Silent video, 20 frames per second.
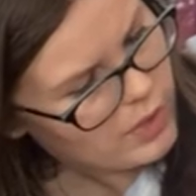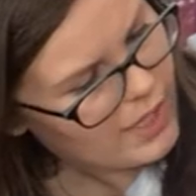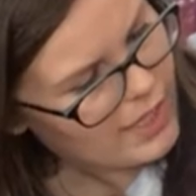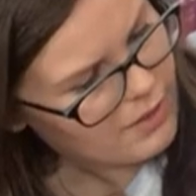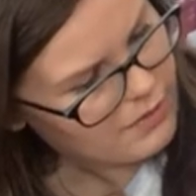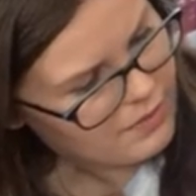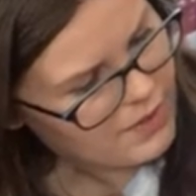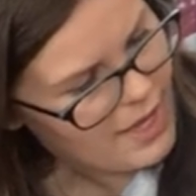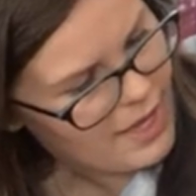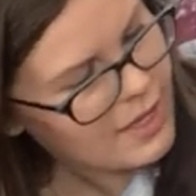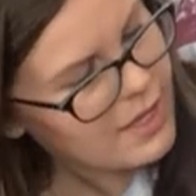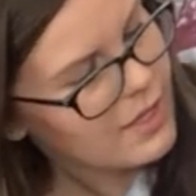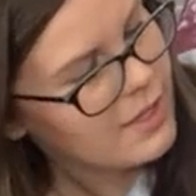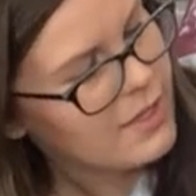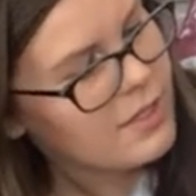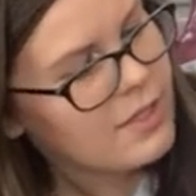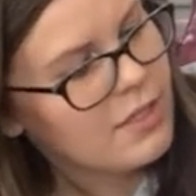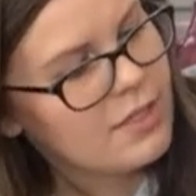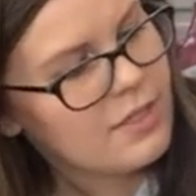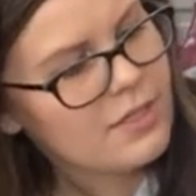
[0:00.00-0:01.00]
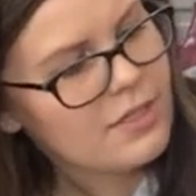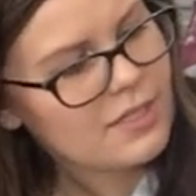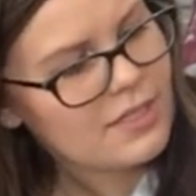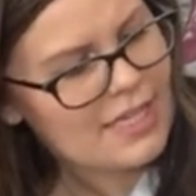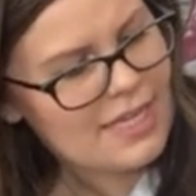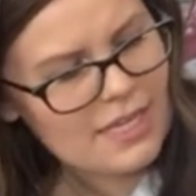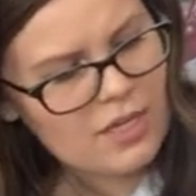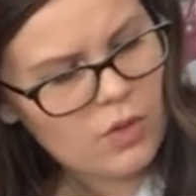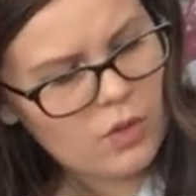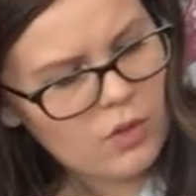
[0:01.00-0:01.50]
kind of like
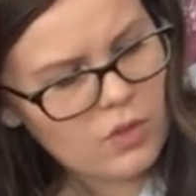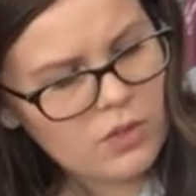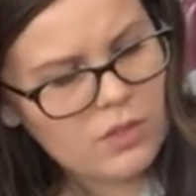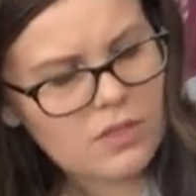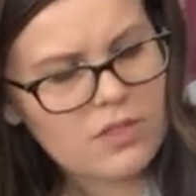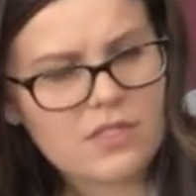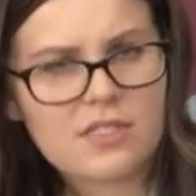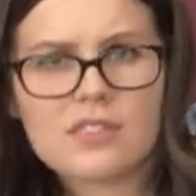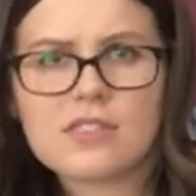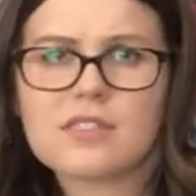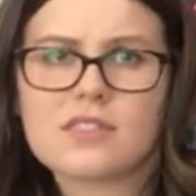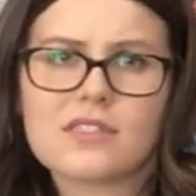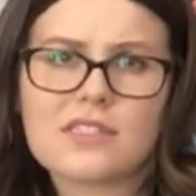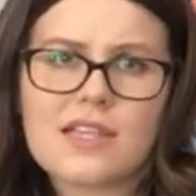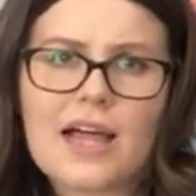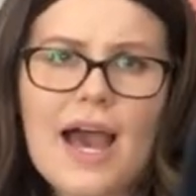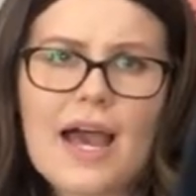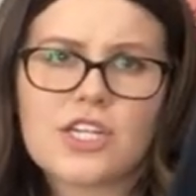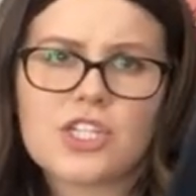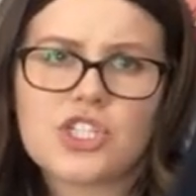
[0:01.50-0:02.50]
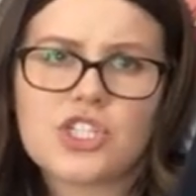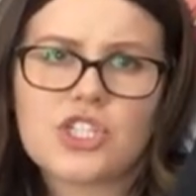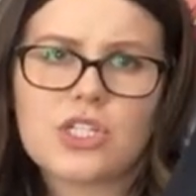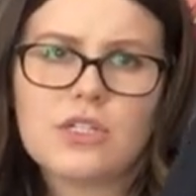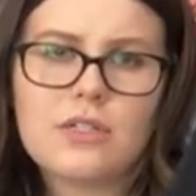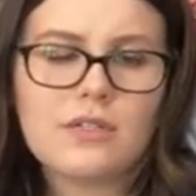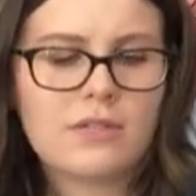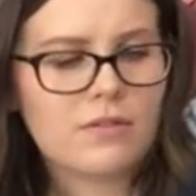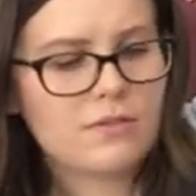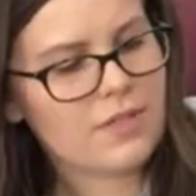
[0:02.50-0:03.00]
keyhole slash
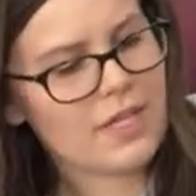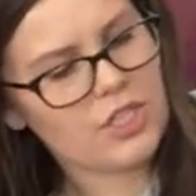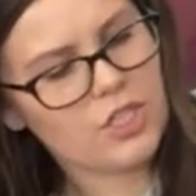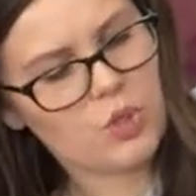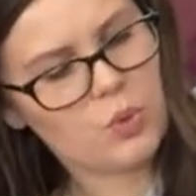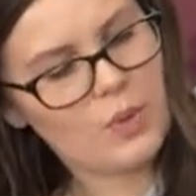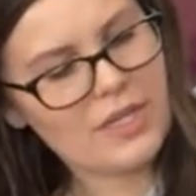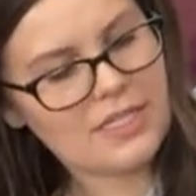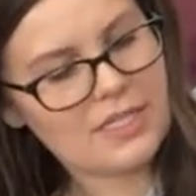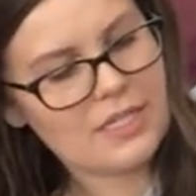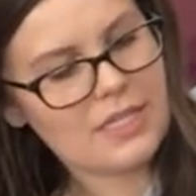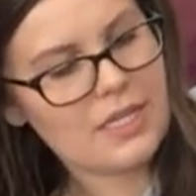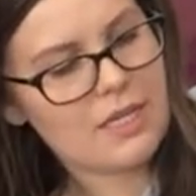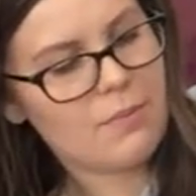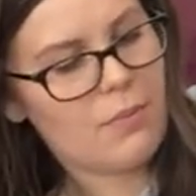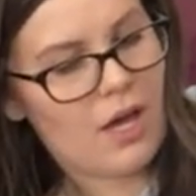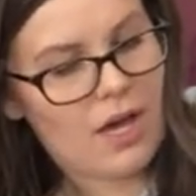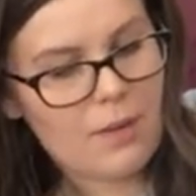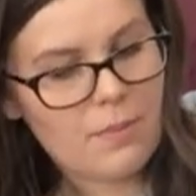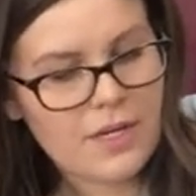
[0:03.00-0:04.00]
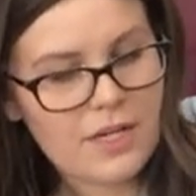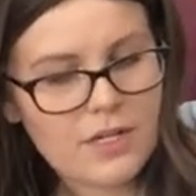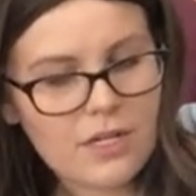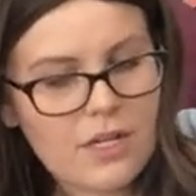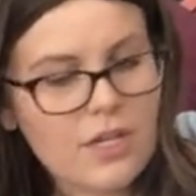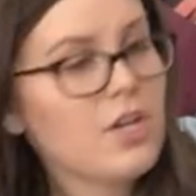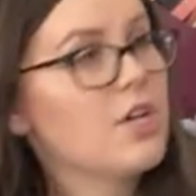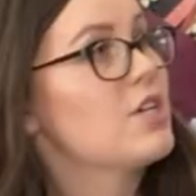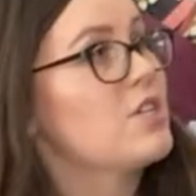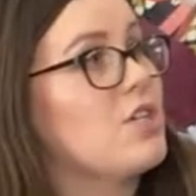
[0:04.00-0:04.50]
like twisty bottom here.
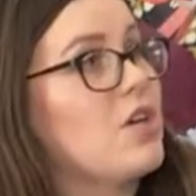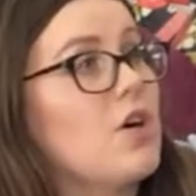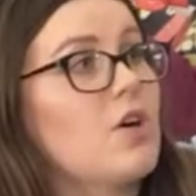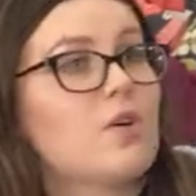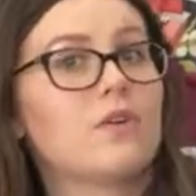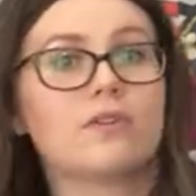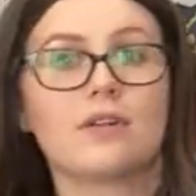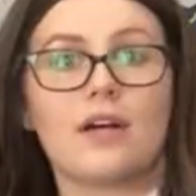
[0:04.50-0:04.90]
So